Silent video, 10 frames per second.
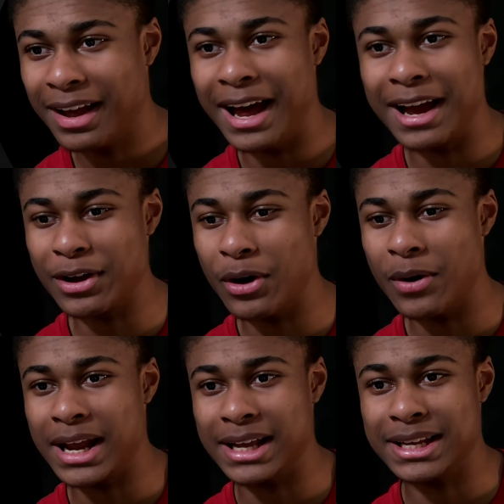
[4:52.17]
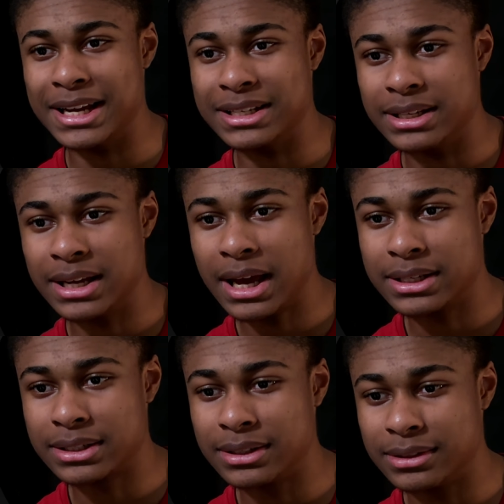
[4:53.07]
I can go and add that as a task.